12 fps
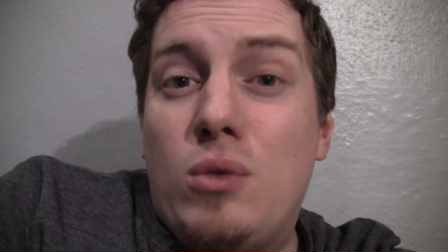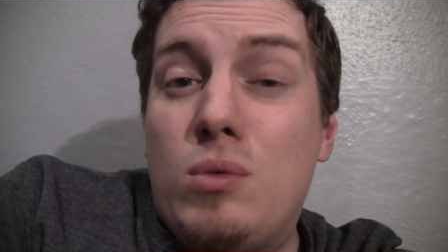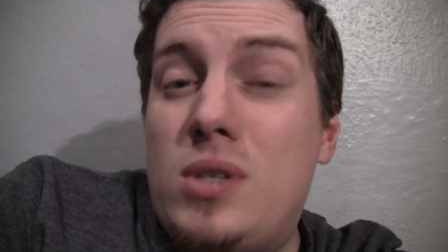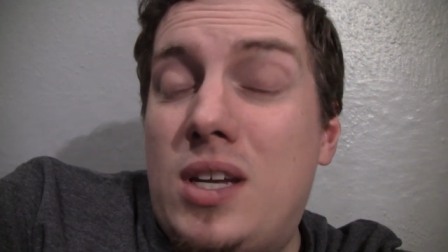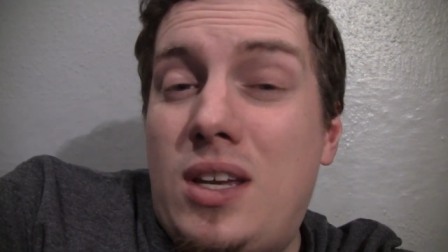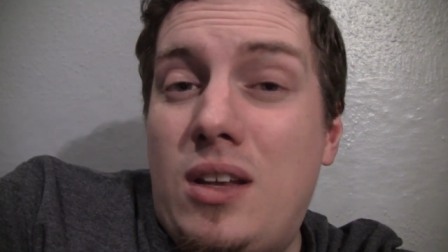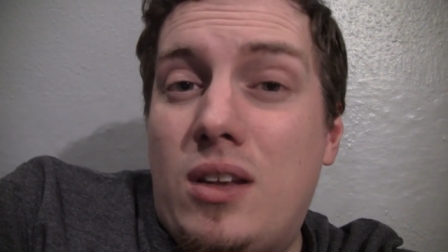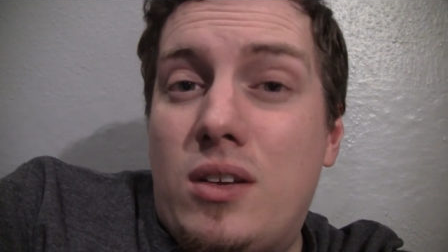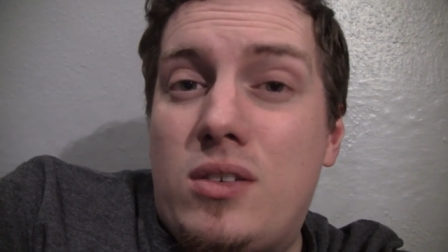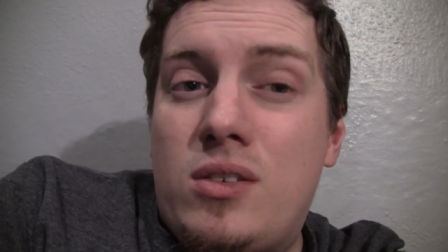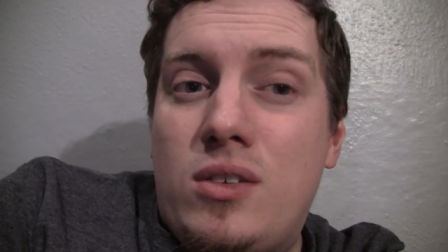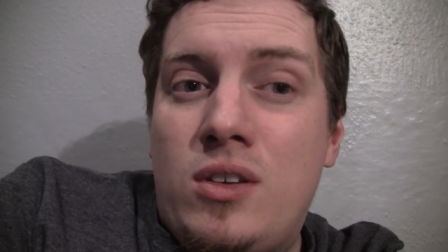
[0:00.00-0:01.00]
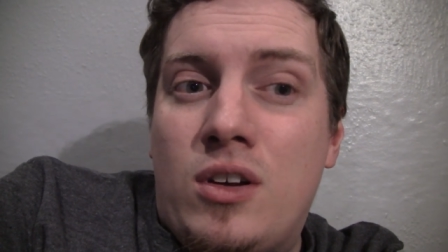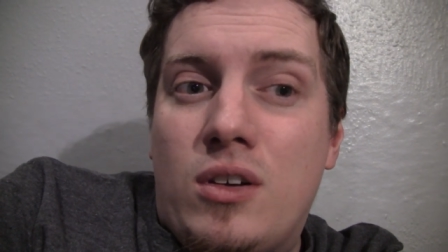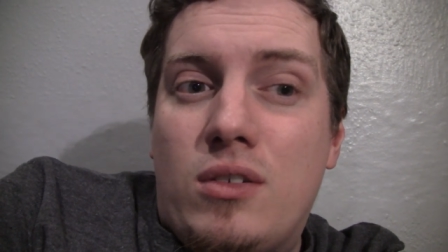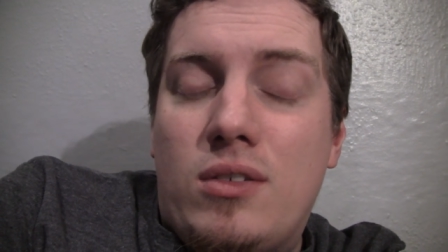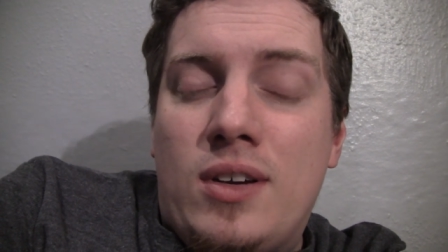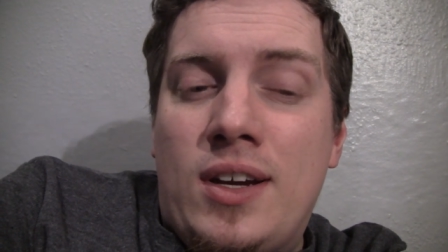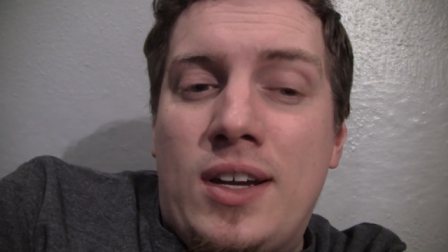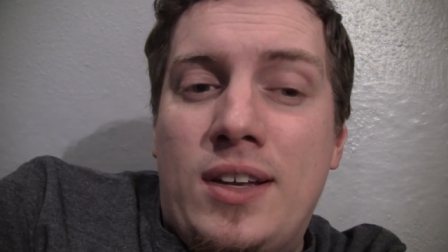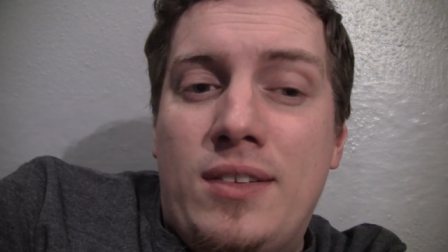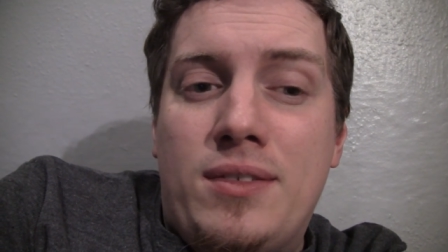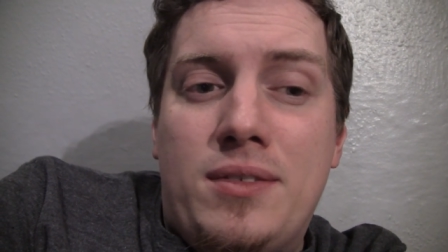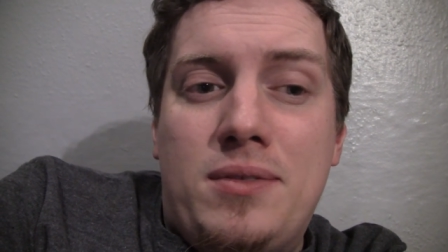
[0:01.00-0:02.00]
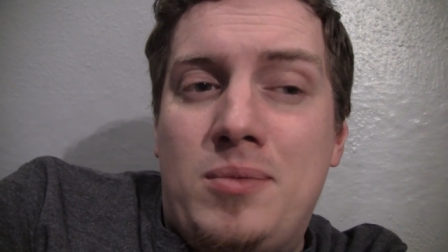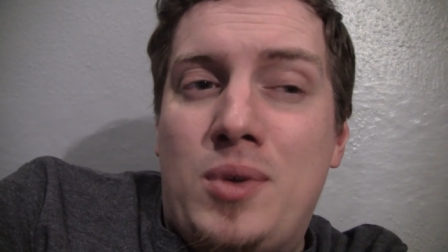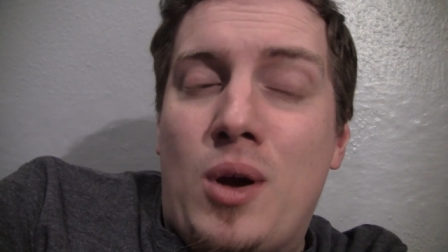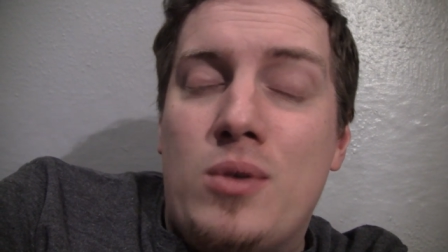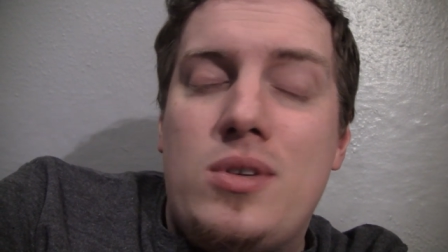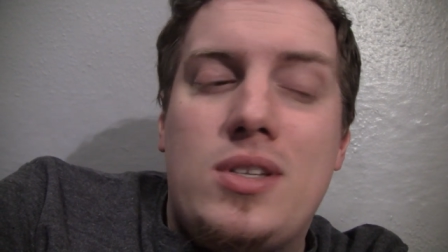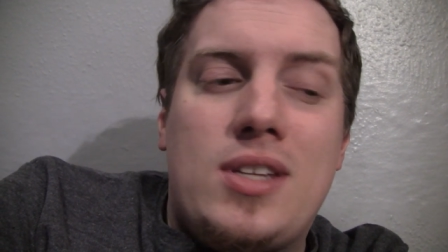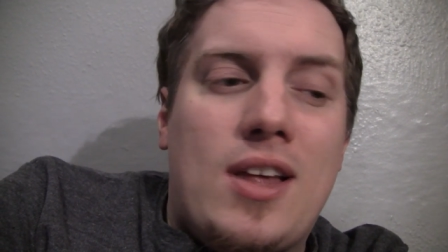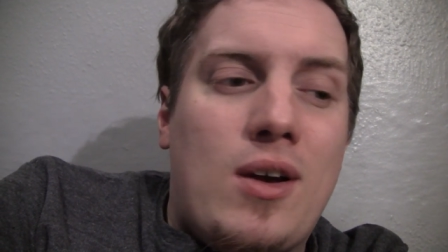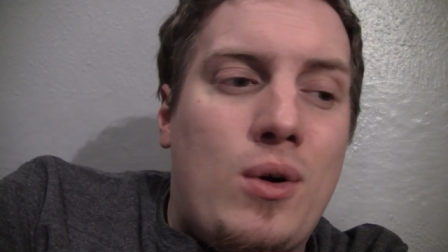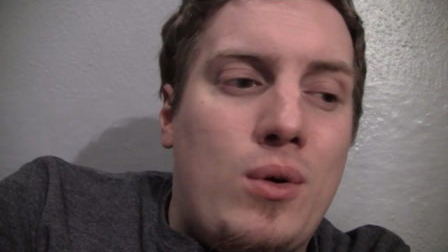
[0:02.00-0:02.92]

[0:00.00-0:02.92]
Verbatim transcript: ridiculous, you know, and goes into that